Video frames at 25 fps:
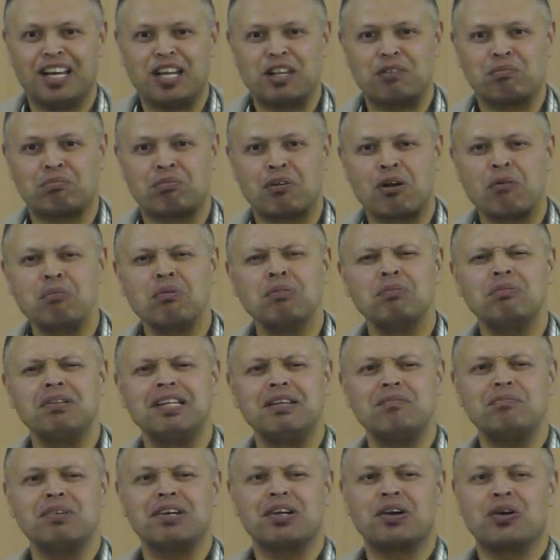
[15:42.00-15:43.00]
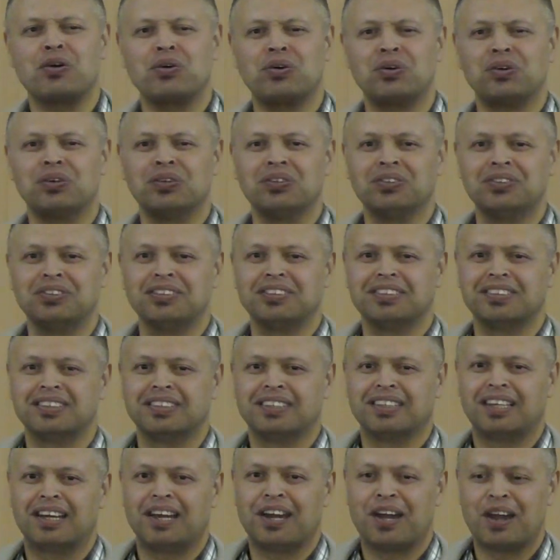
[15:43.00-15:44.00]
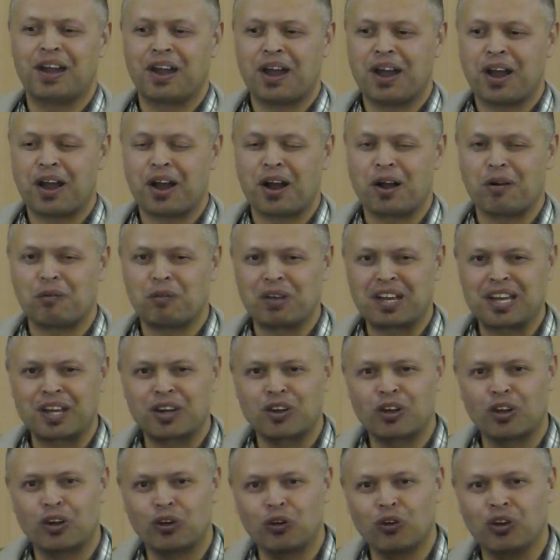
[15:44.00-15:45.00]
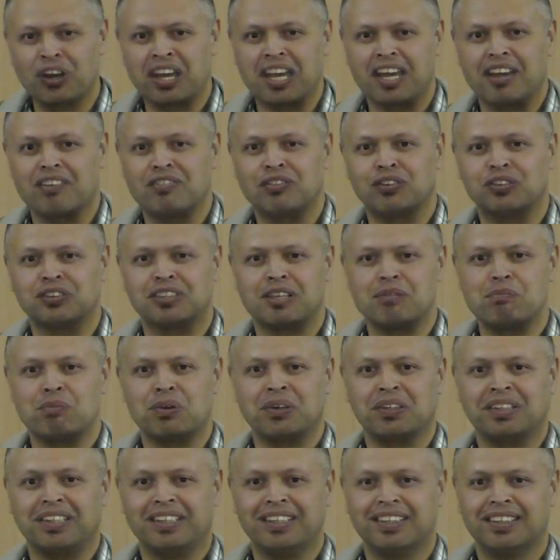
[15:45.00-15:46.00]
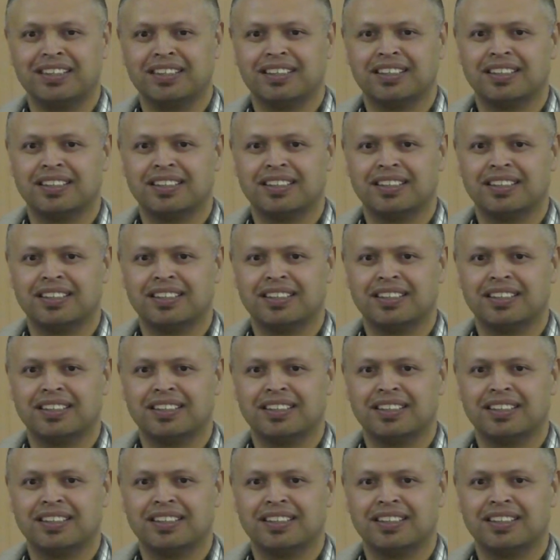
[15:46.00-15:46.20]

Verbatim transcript: it's probably because we are not looking for somebody.